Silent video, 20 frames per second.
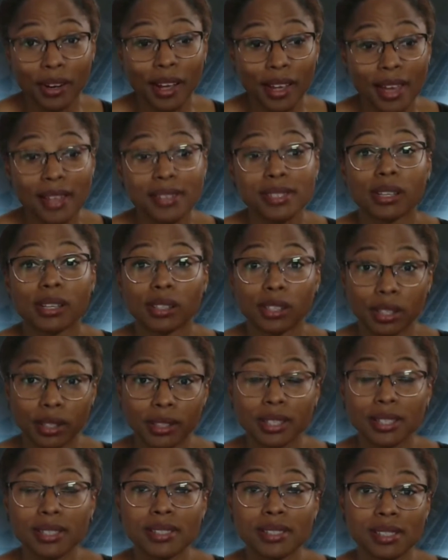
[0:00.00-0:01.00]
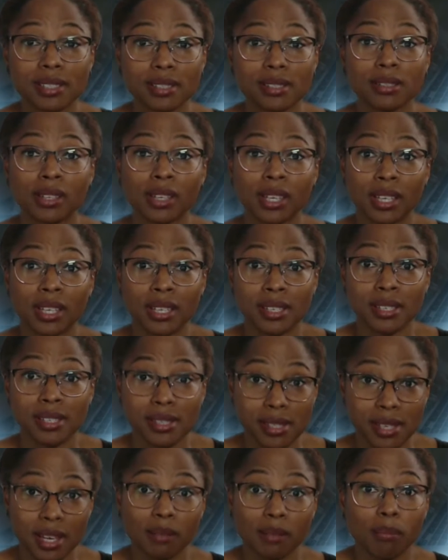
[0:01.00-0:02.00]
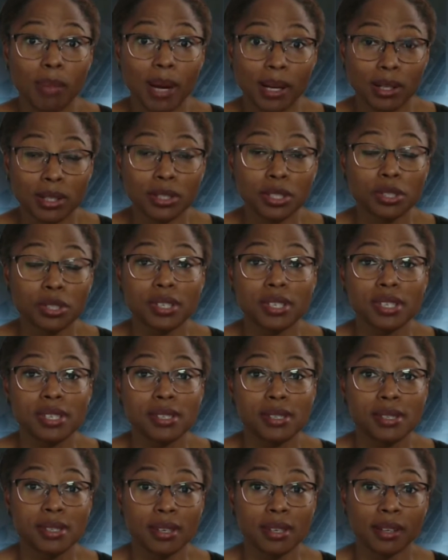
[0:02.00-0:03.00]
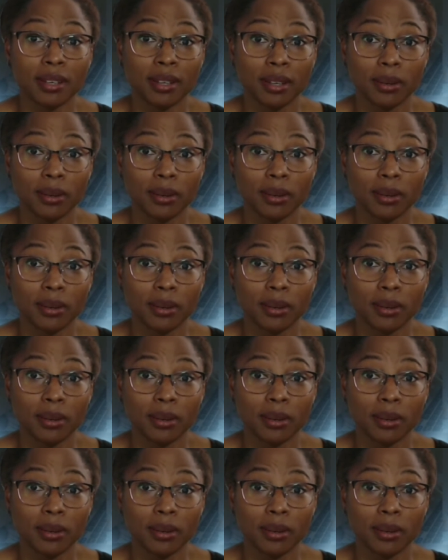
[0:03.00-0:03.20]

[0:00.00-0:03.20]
I had to learn to set boundaries,